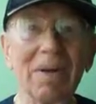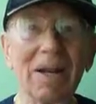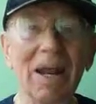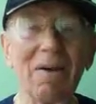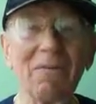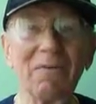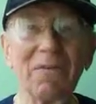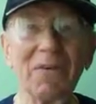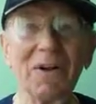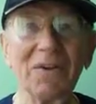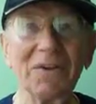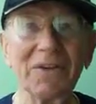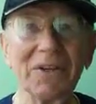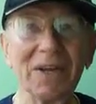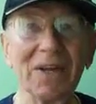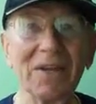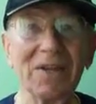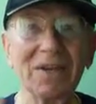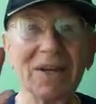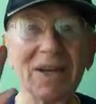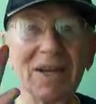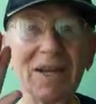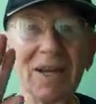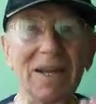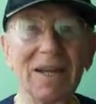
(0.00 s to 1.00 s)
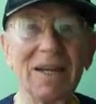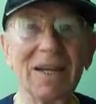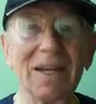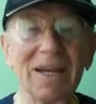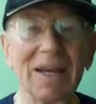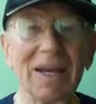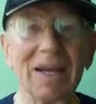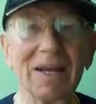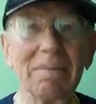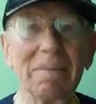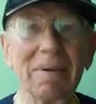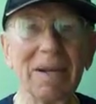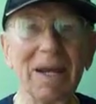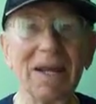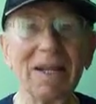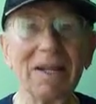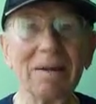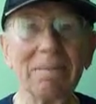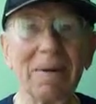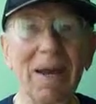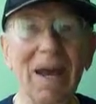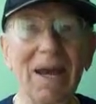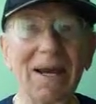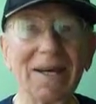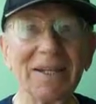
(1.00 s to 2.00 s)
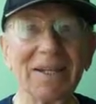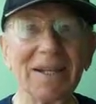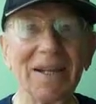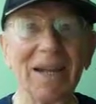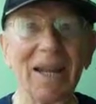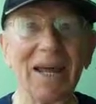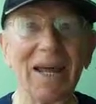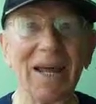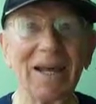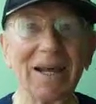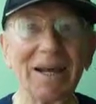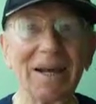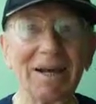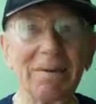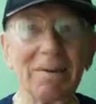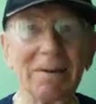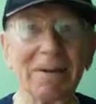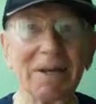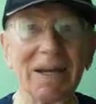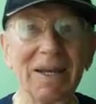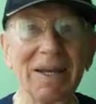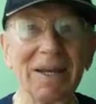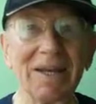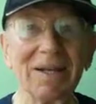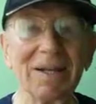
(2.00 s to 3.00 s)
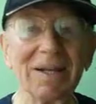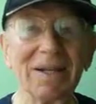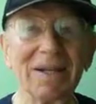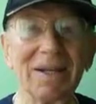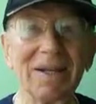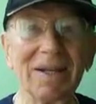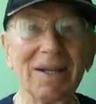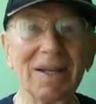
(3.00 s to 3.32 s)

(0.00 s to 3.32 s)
and I felt the other kid hit me on the back of the leg, on the heel,